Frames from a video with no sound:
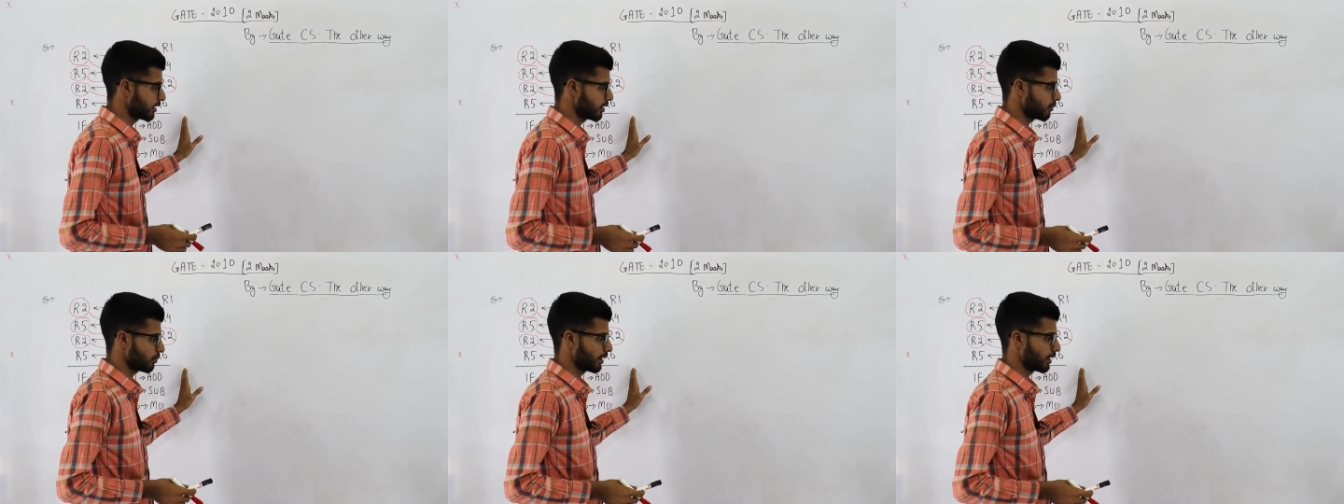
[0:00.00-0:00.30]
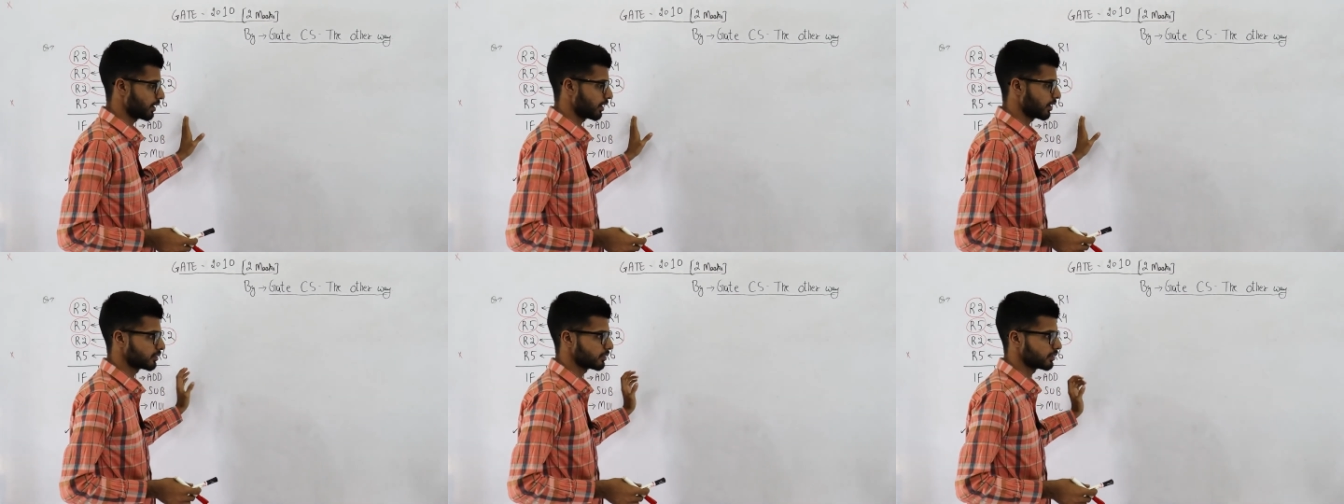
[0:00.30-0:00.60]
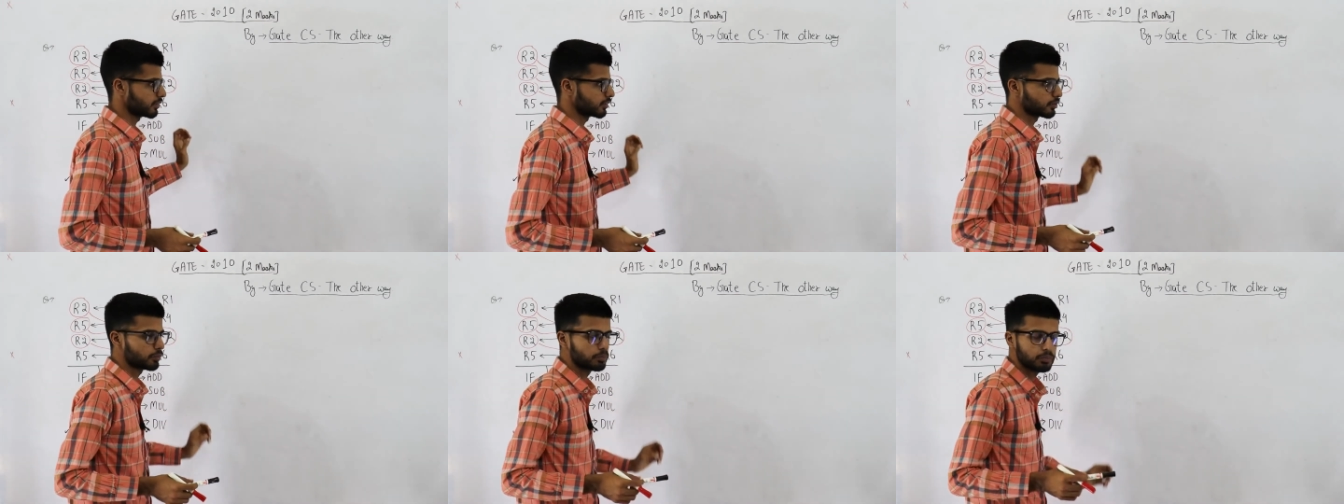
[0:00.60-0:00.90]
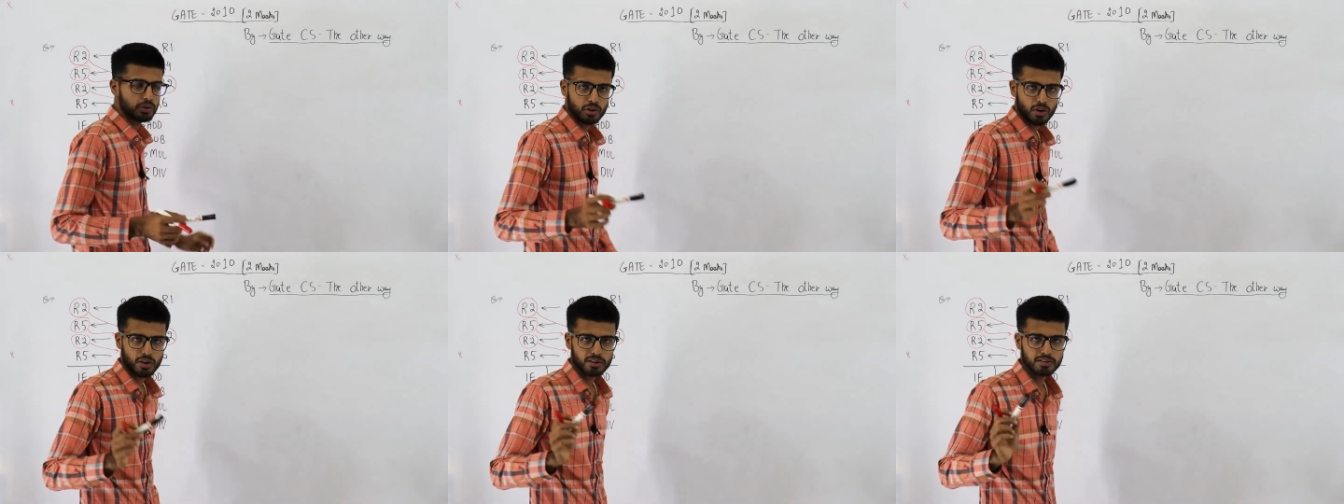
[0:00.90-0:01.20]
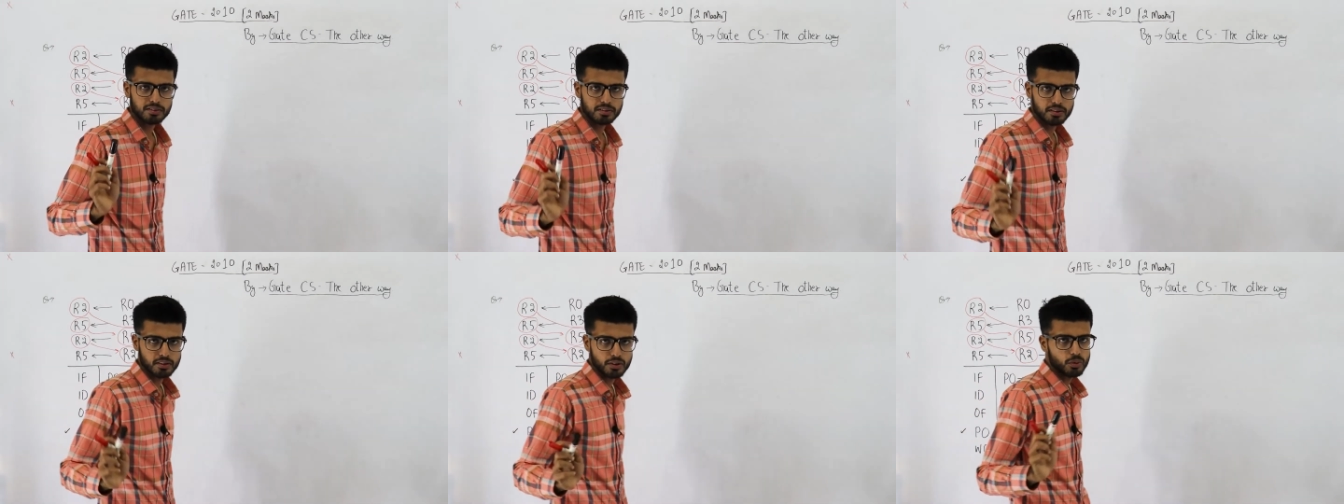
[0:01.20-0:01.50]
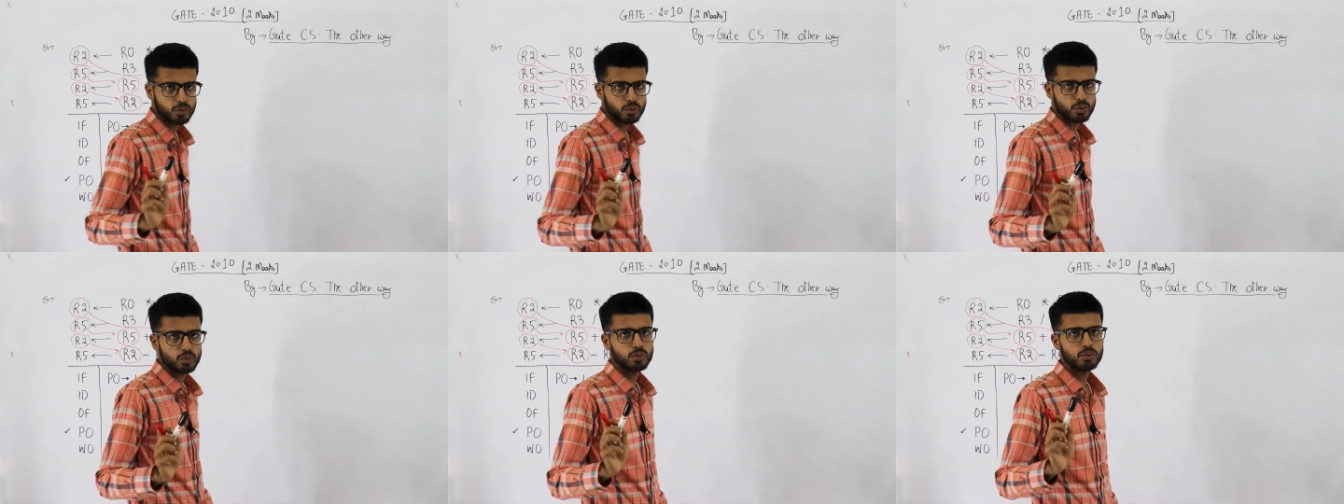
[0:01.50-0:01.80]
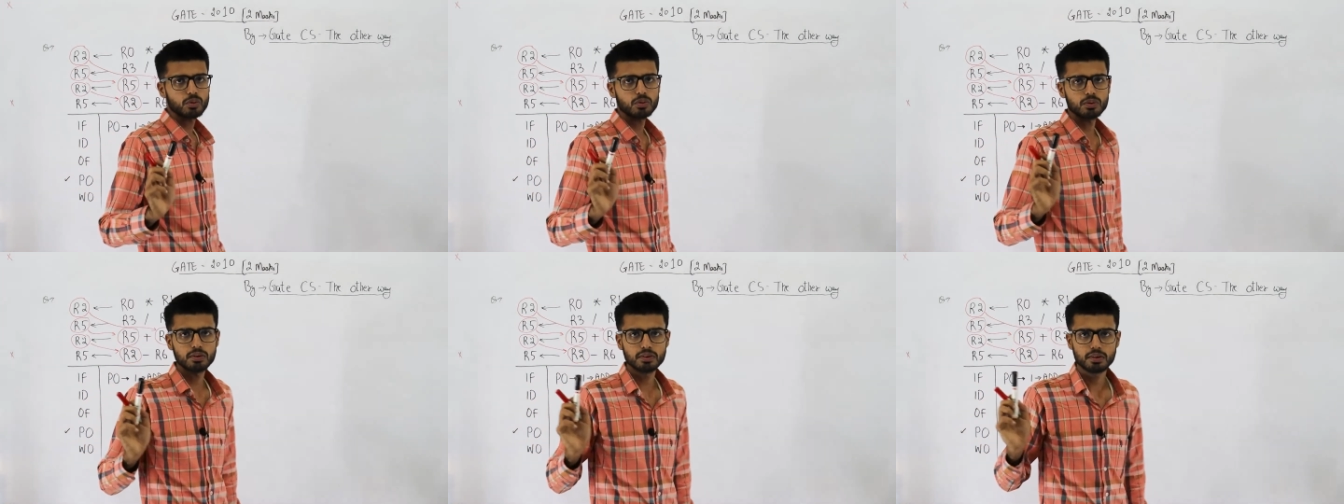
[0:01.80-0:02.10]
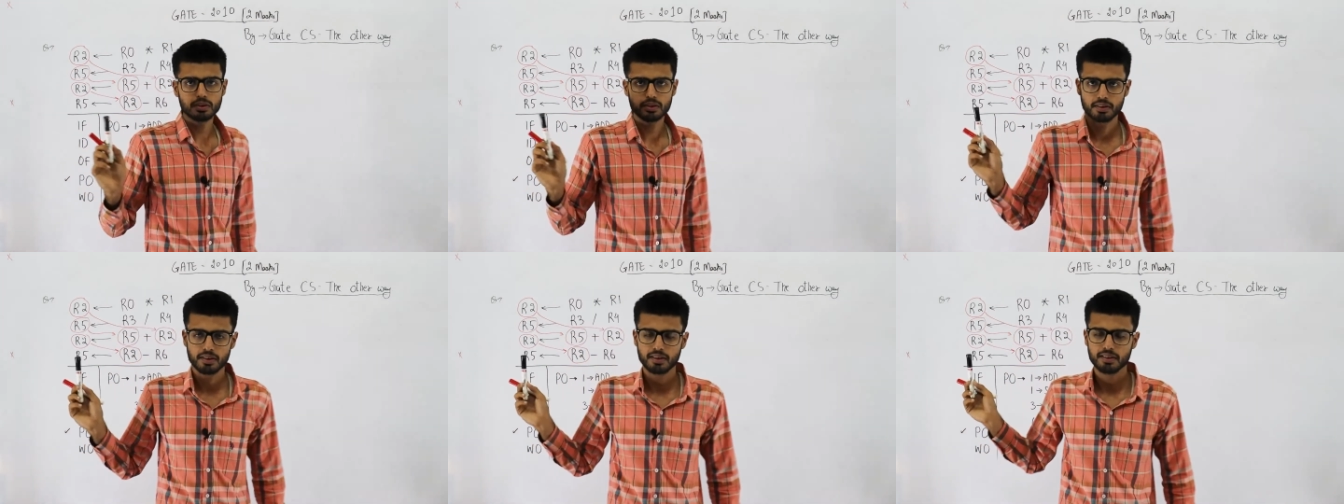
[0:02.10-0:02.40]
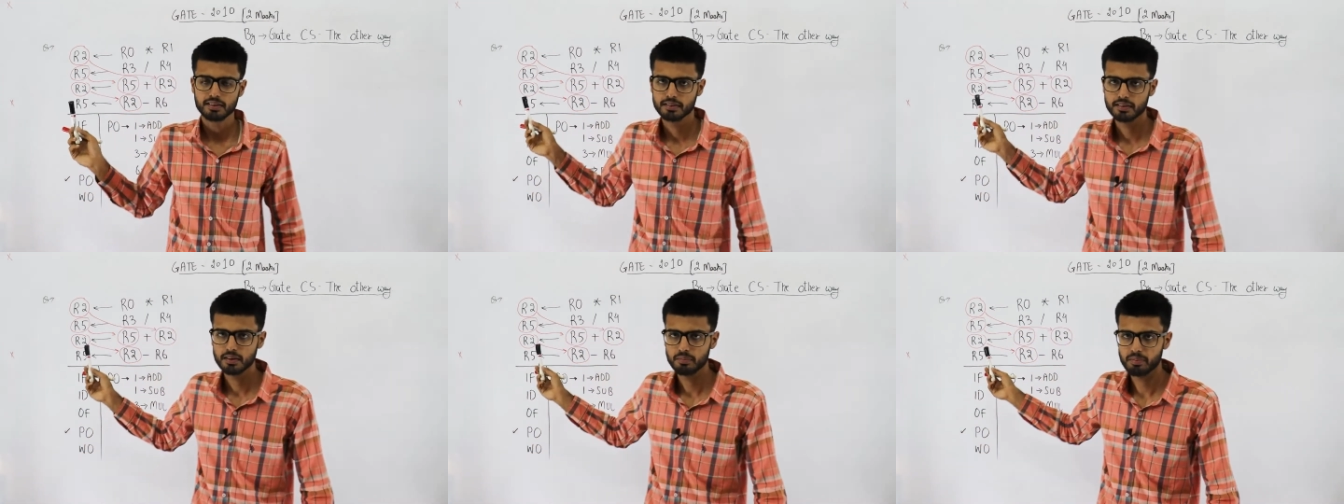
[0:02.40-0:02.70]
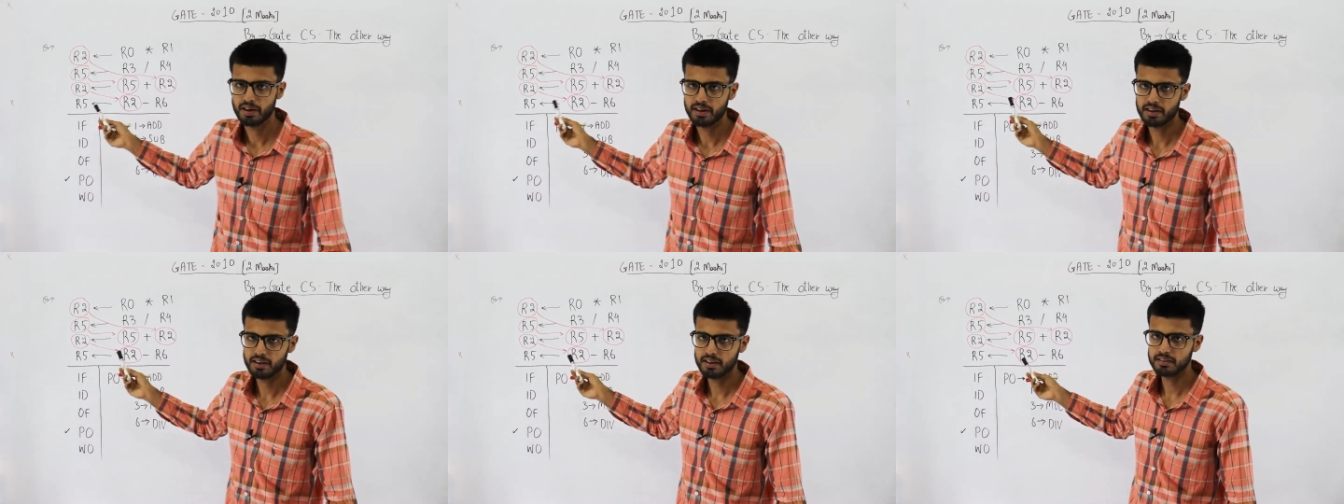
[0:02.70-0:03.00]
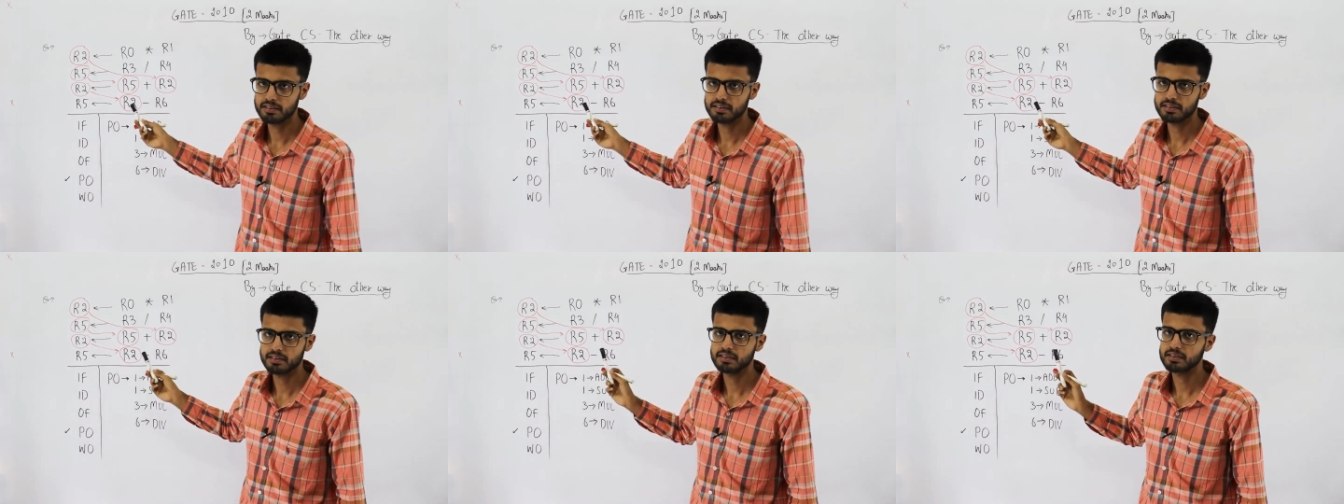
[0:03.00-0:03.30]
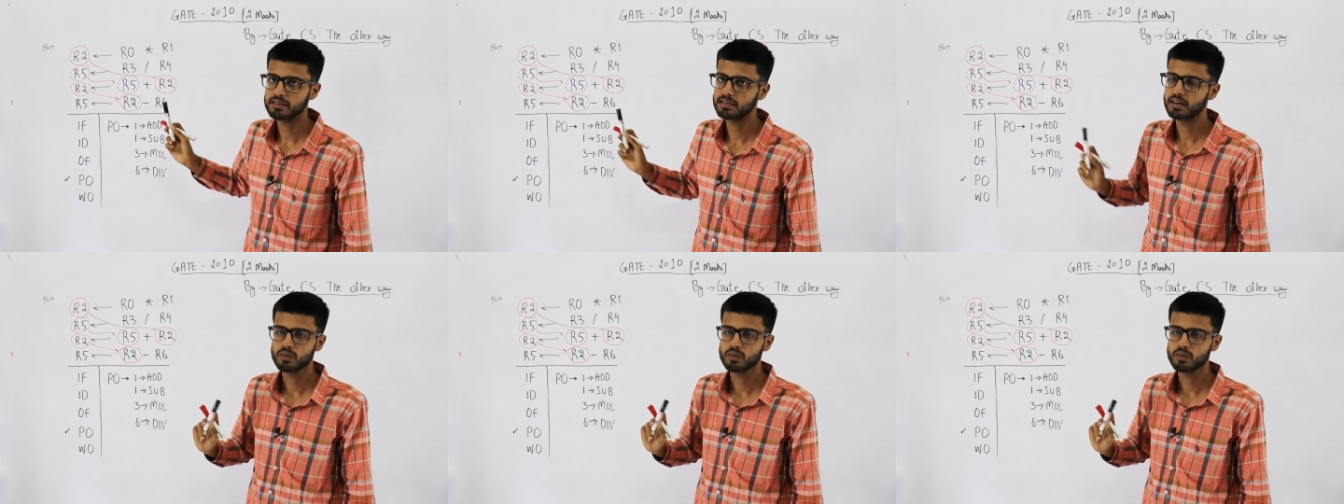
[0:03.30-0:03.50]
the dependencies, because due to these dependencies,